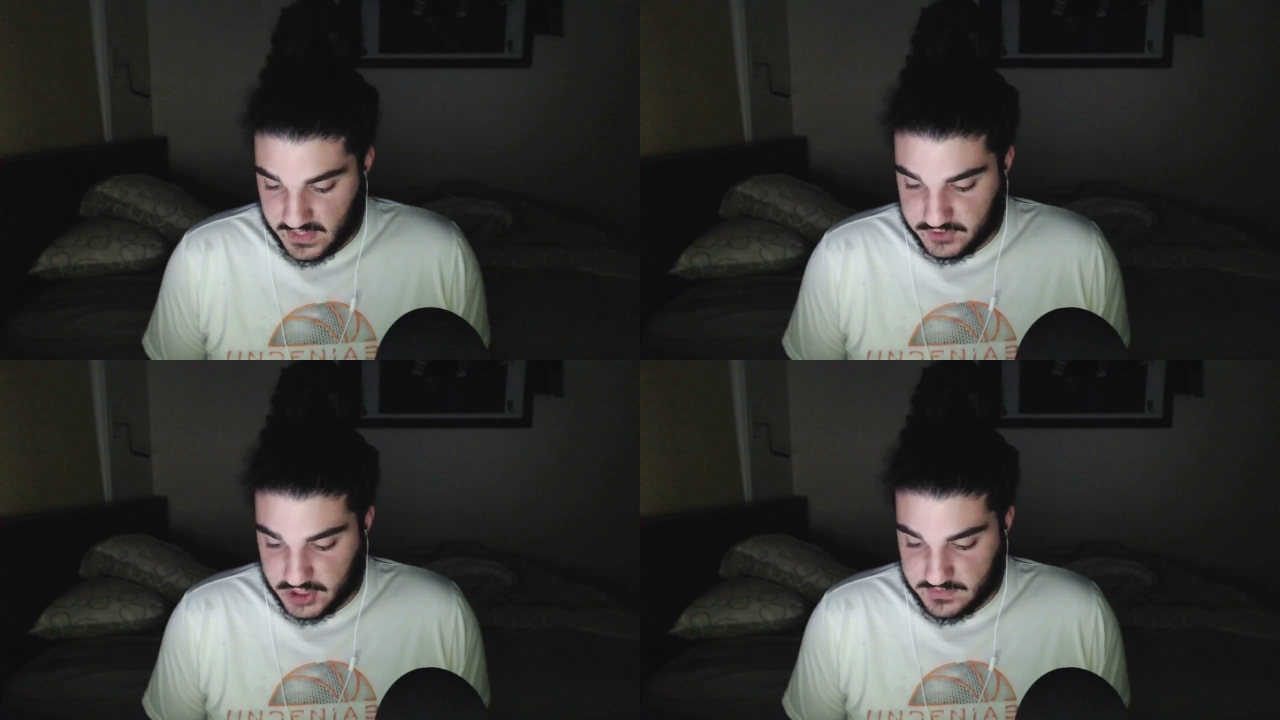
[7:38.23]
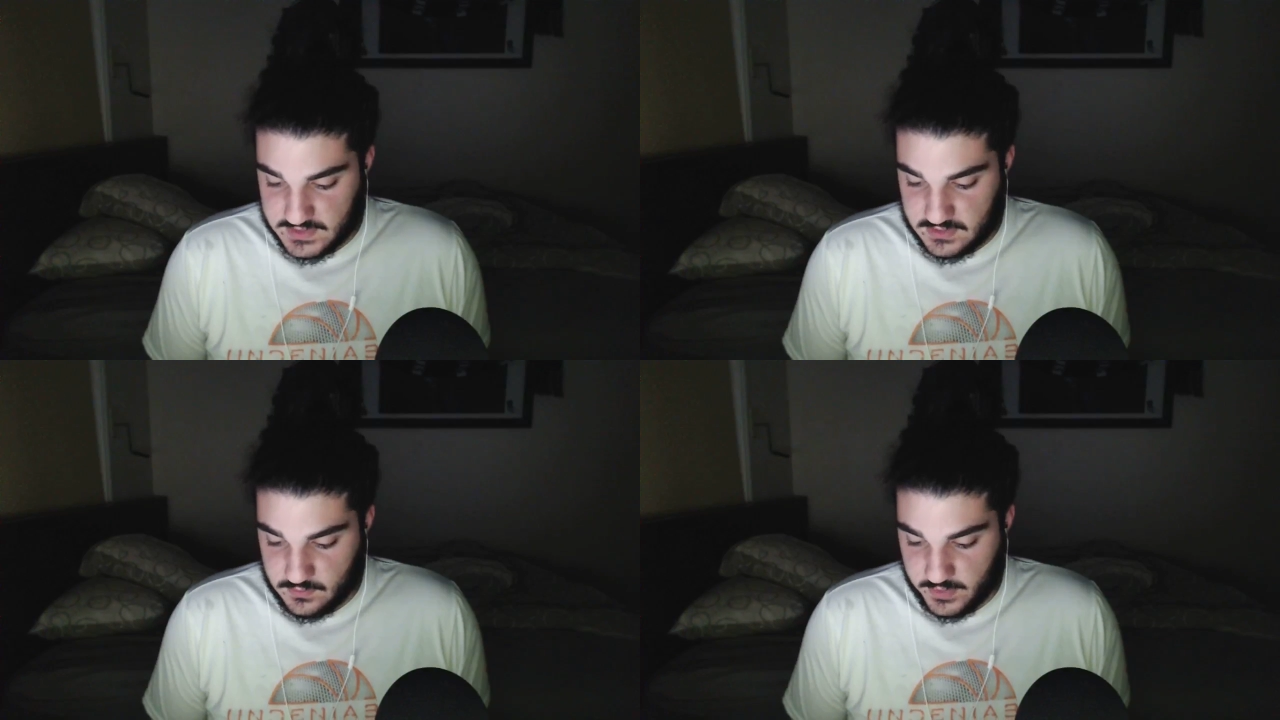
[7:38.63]
If
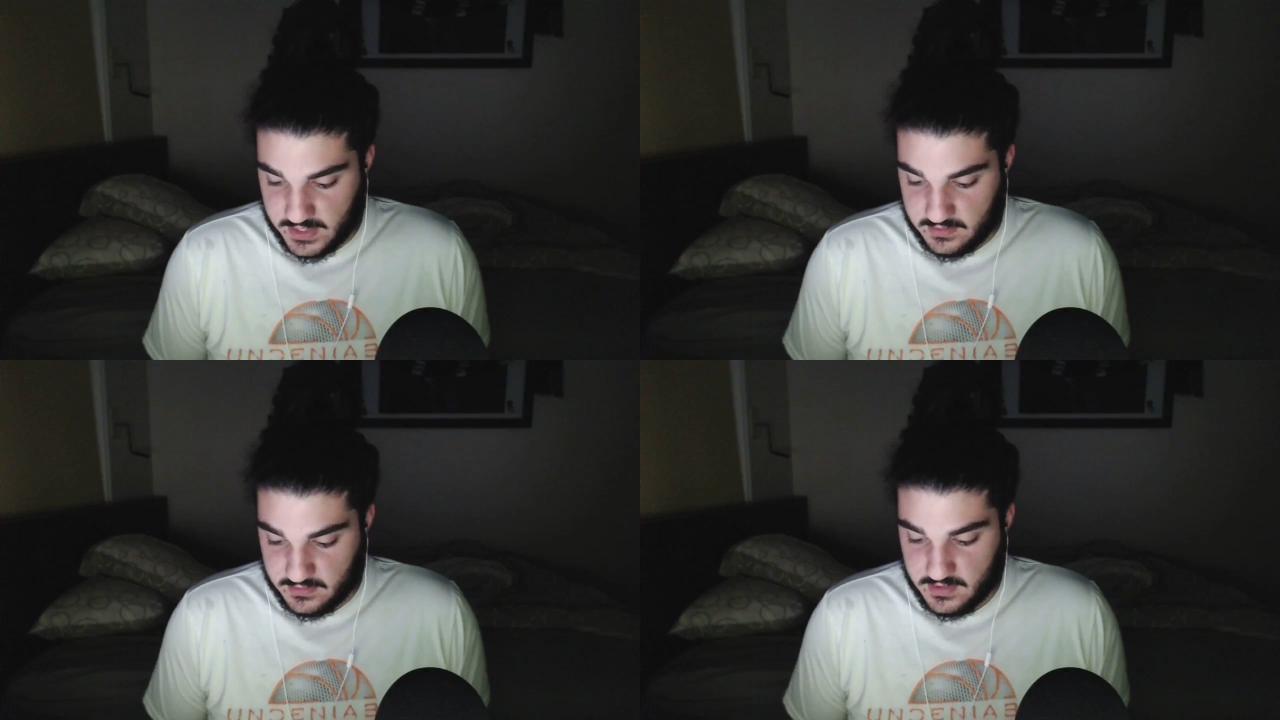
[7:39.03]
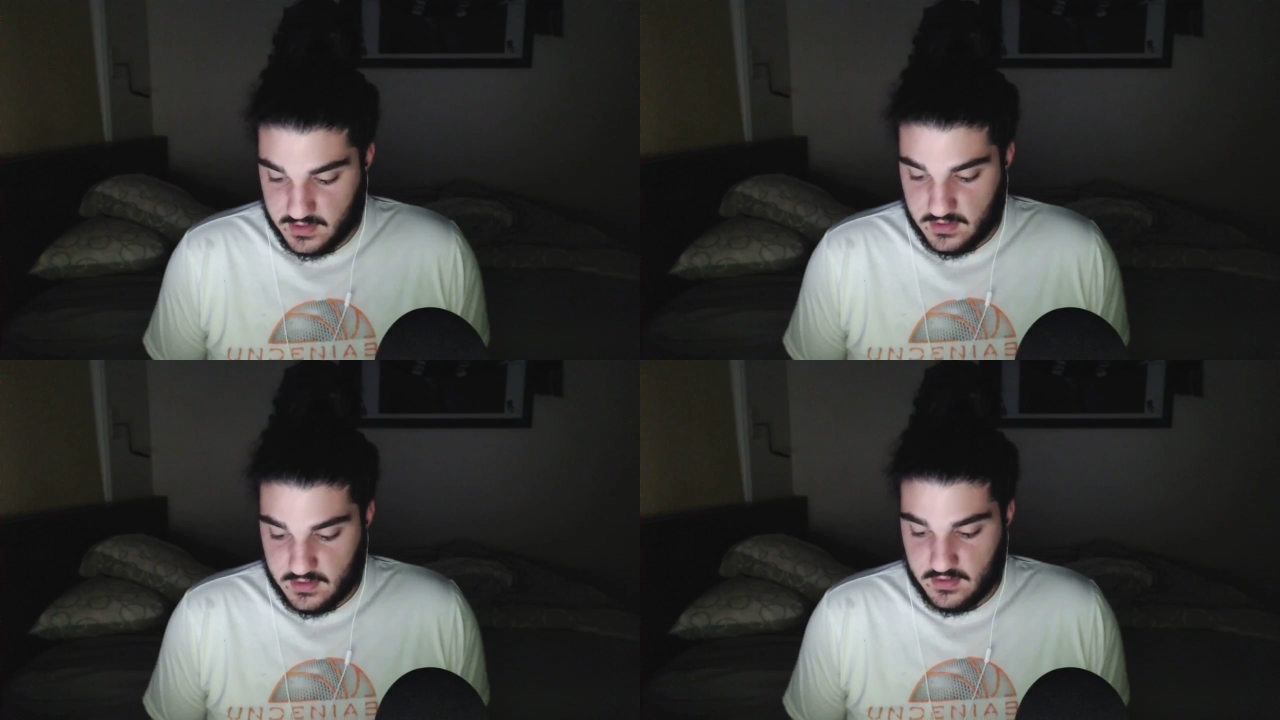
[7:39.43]
Chelsea win
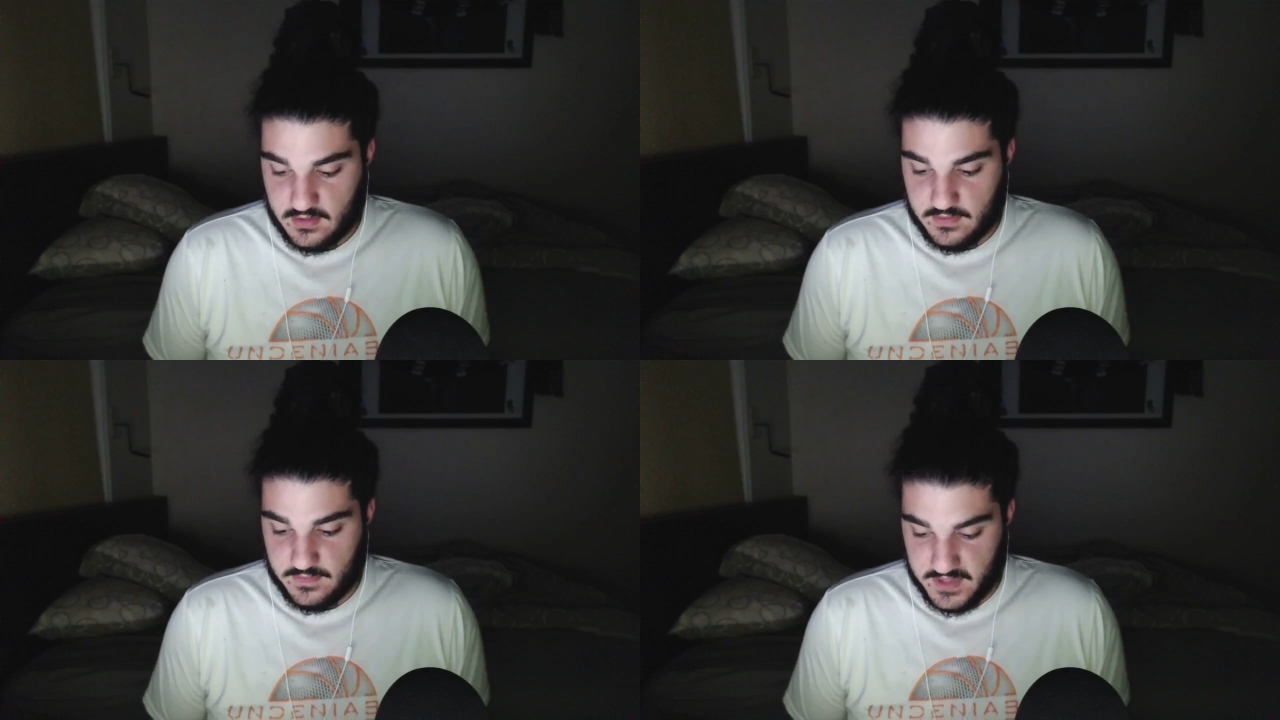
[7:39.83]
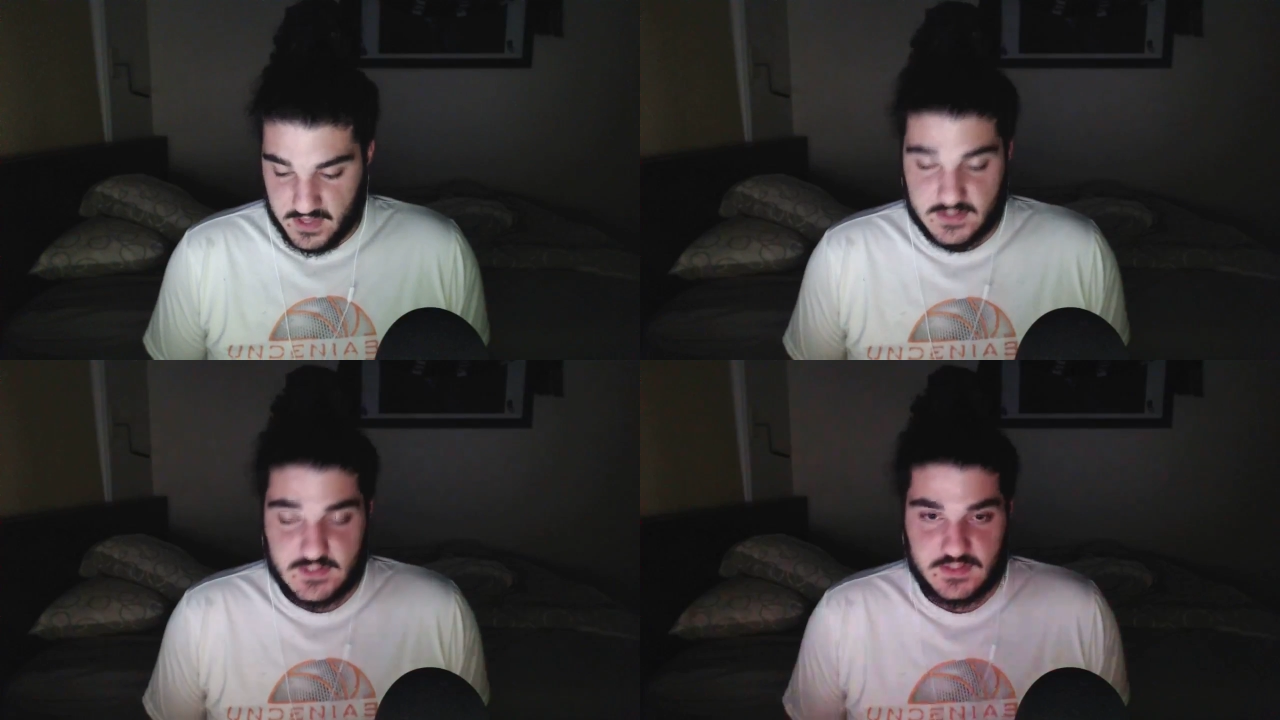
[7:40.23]

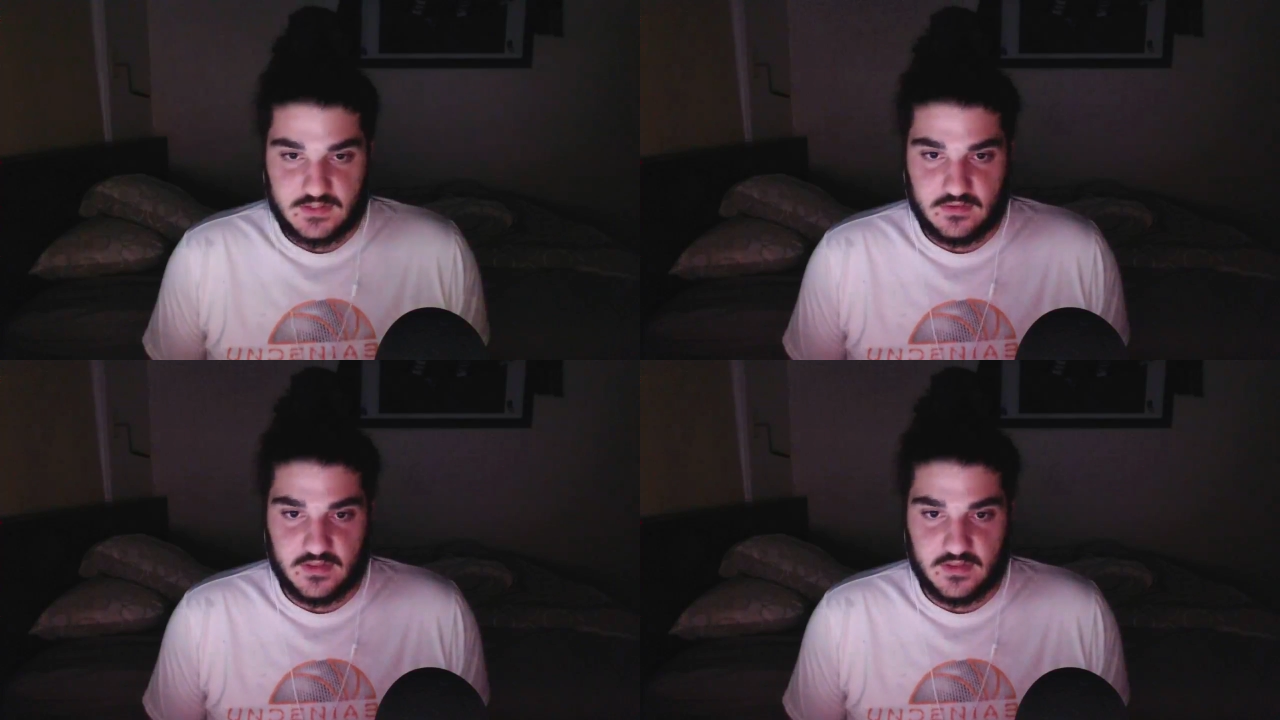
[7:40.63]
this,